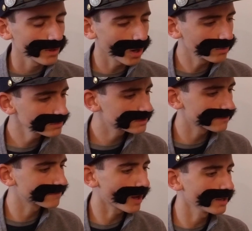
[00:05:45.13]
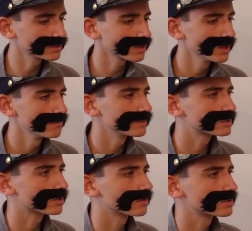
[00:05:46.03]
Only to find
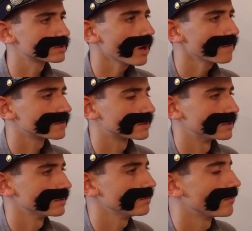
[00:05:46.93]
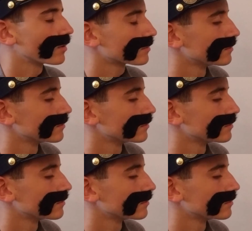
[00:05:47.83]
Mr. Christopherson... Not